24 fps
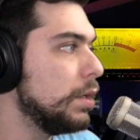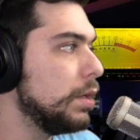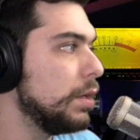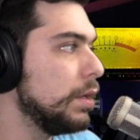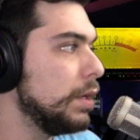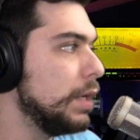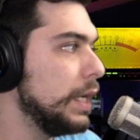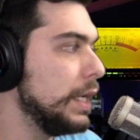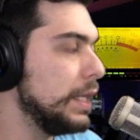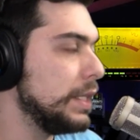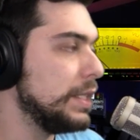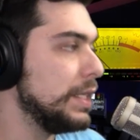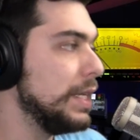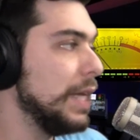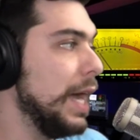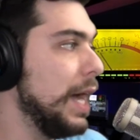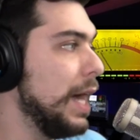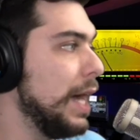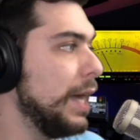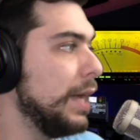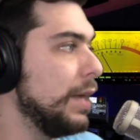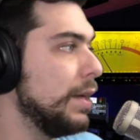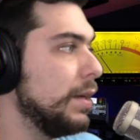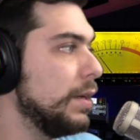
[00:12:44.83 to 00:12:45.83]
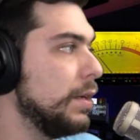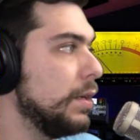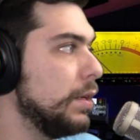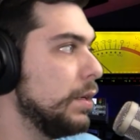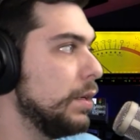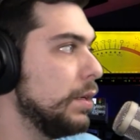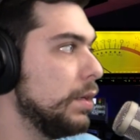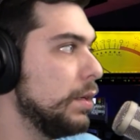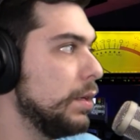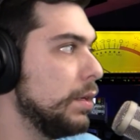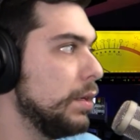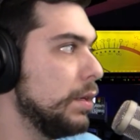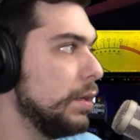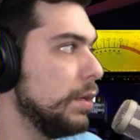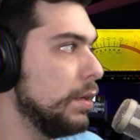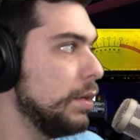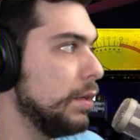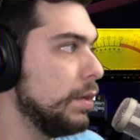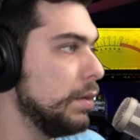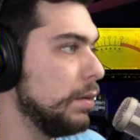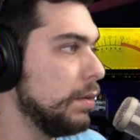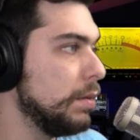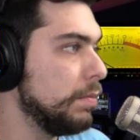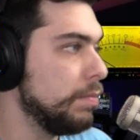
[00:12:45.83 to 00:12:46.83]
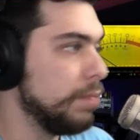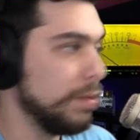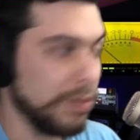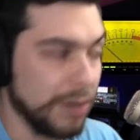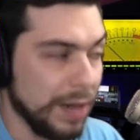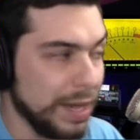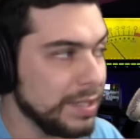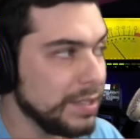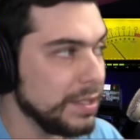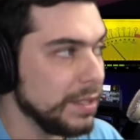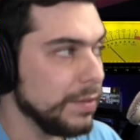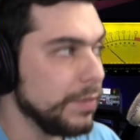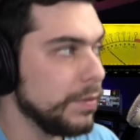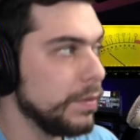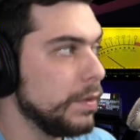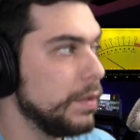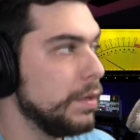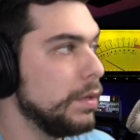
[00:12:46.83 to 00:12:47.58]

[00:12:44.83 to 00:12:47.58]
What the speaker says: It's not progressive.